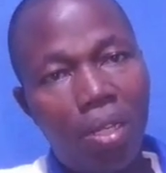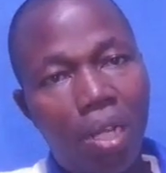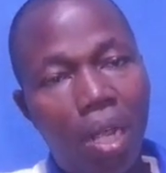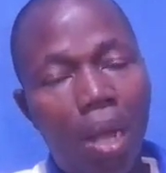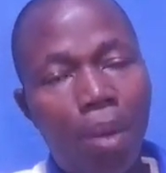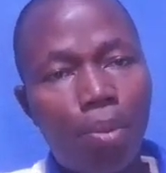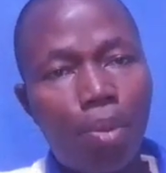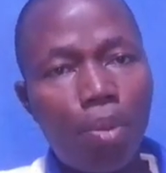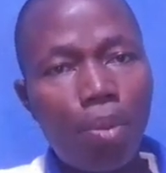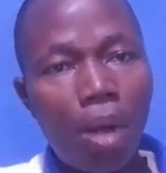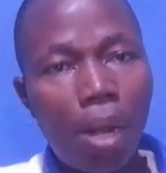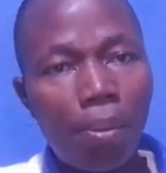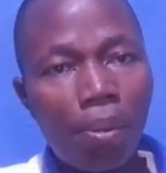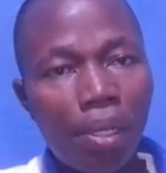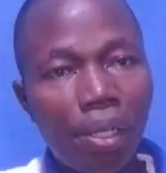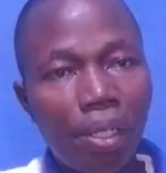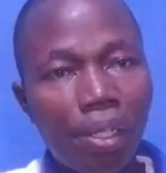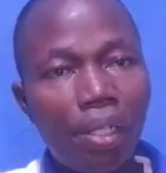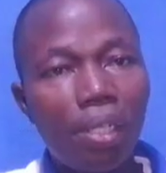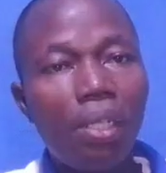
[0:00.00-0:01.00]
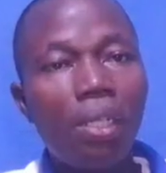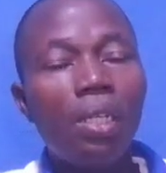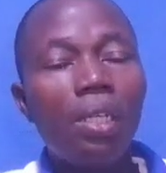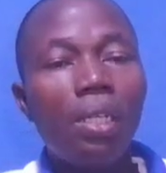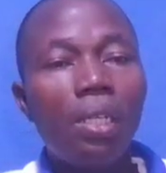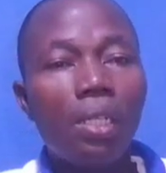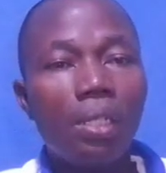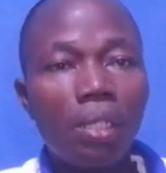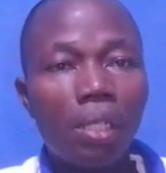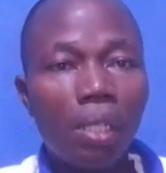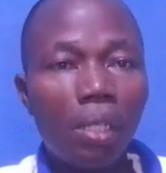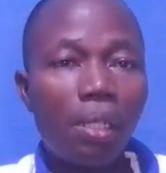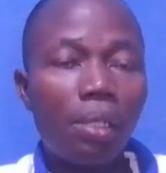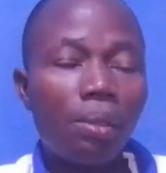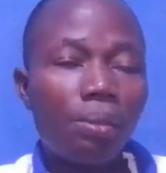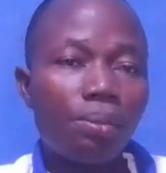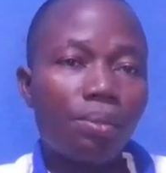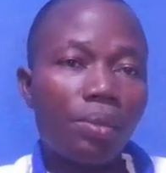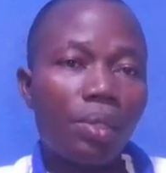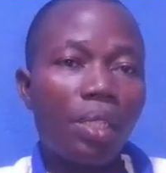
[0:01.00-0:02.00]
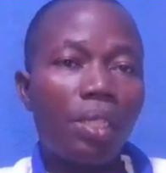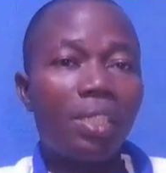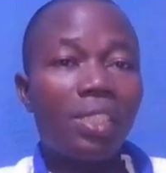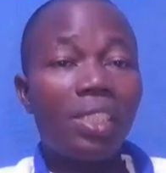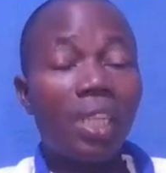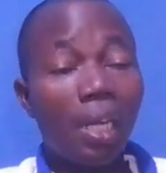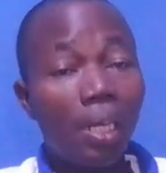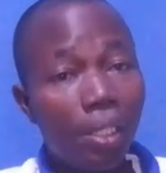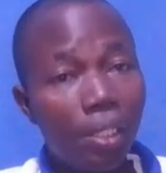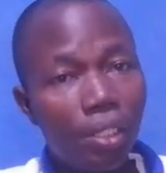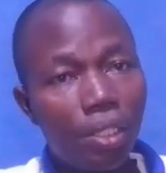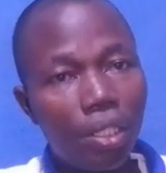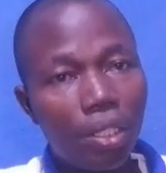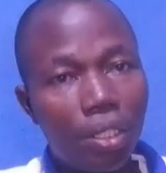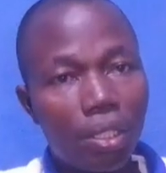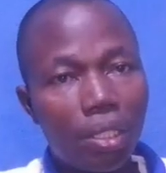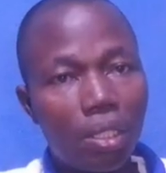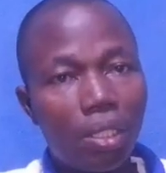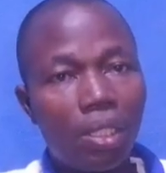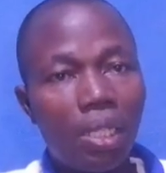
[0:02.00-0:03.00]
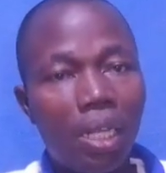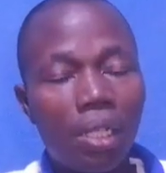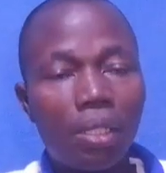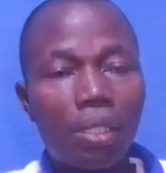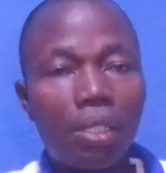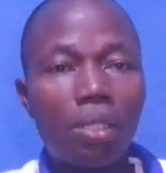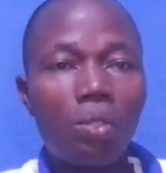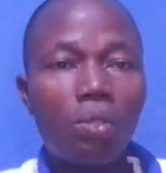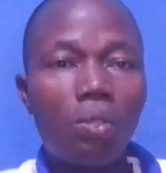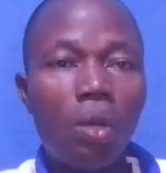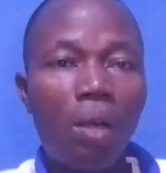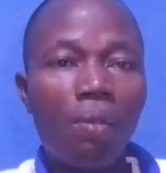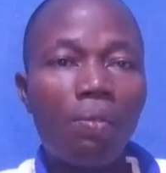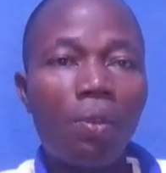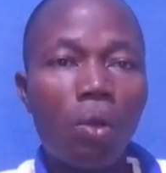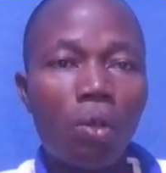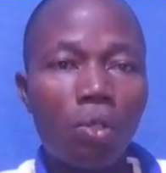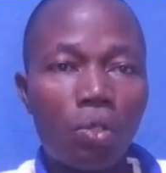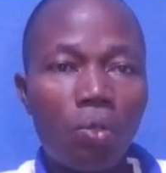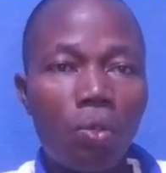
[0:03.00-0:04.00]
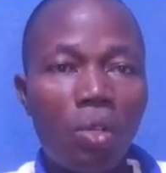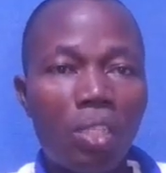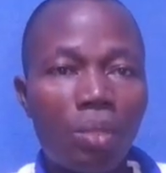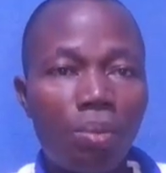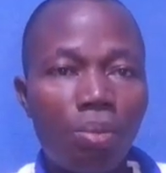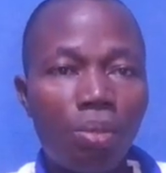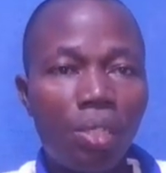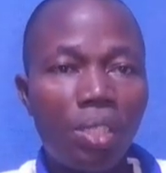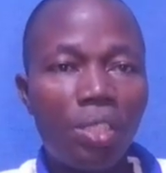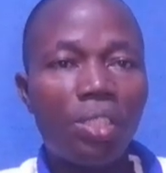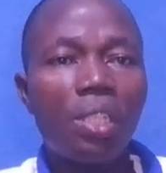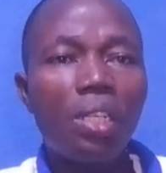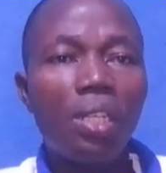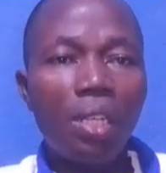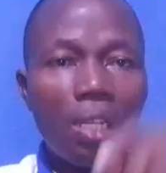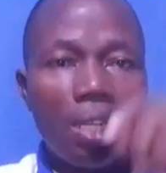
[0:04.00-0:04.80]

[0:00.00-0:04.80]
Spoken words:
And probably the challenges that you have also experienced.